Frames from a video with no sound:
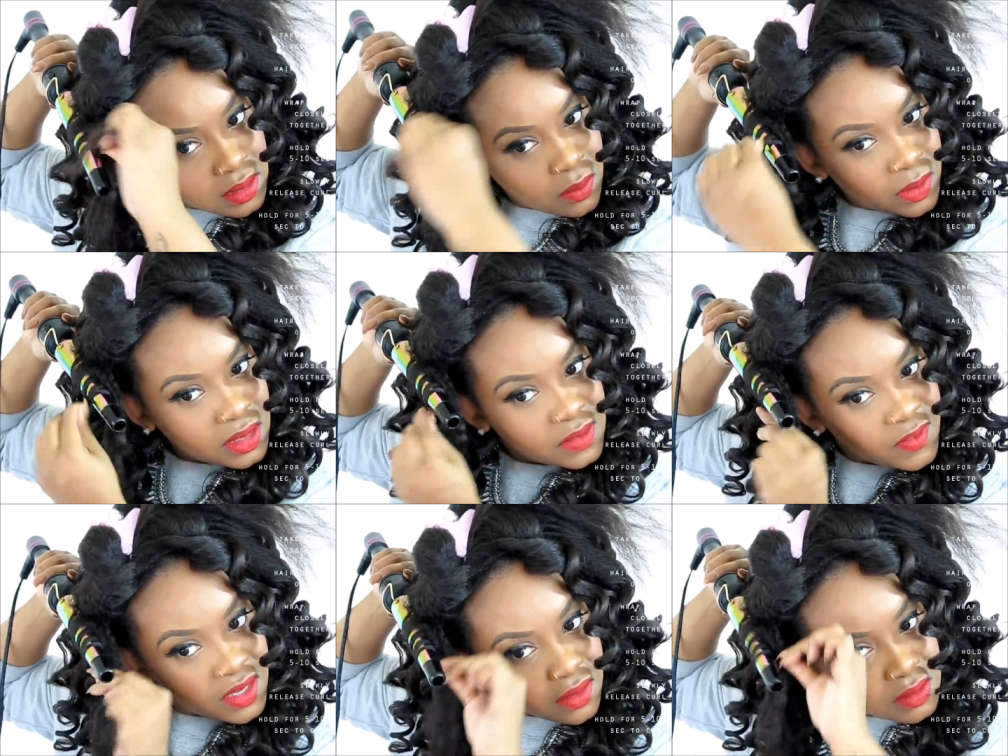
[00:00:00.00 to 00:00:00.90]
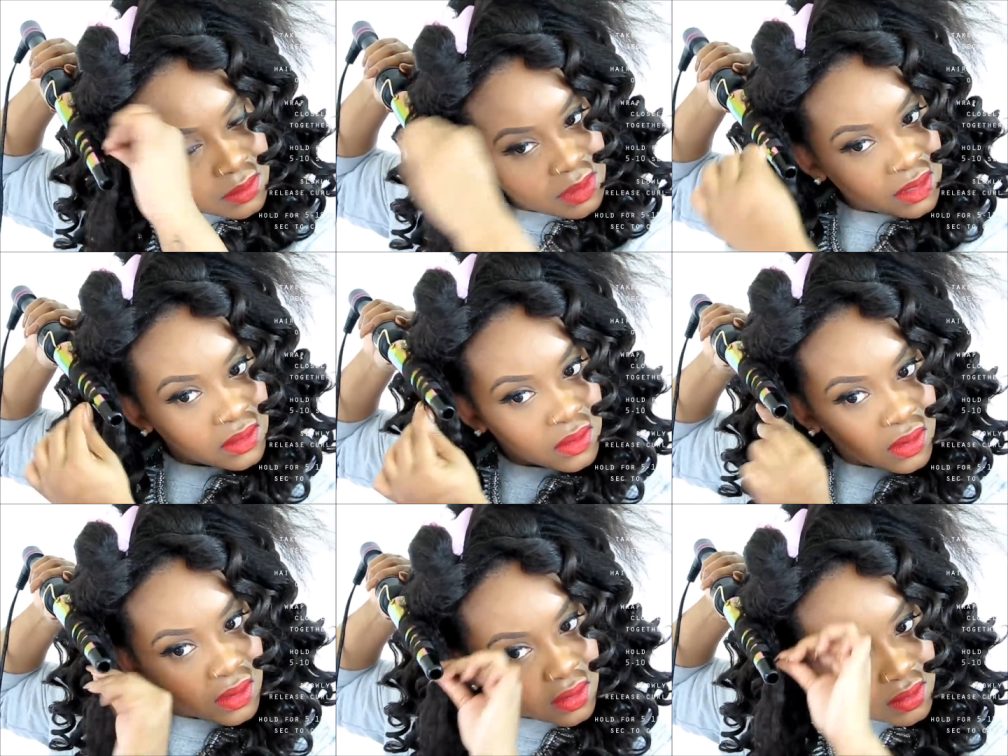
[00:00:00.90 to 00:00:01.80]
I don't want this video to be
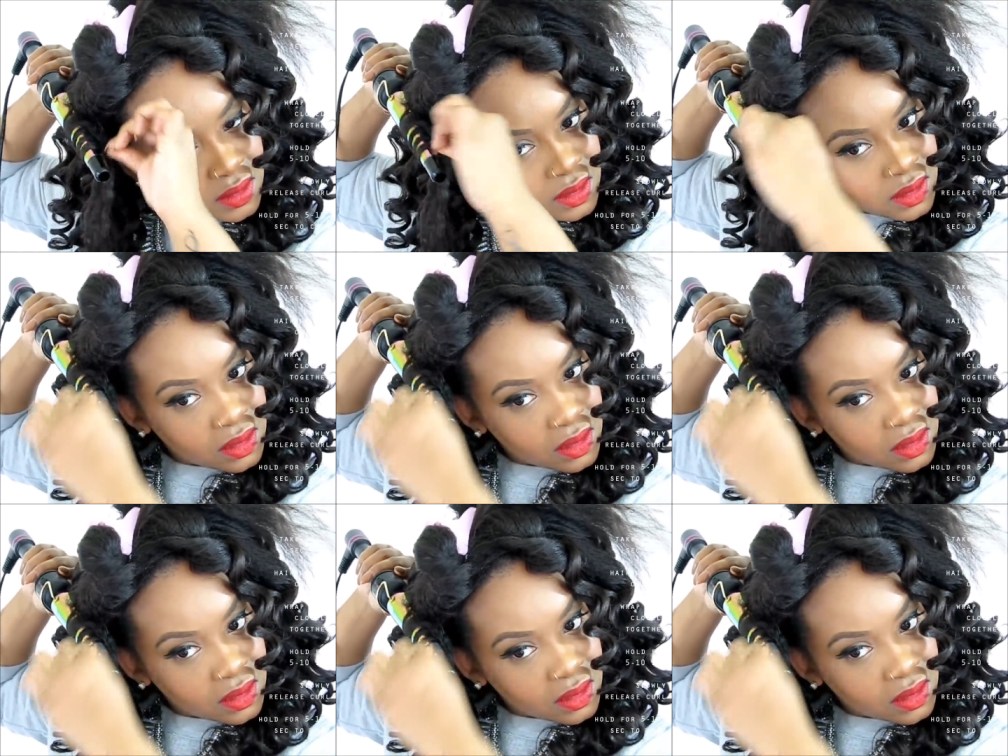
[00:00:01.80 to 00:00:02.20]
long.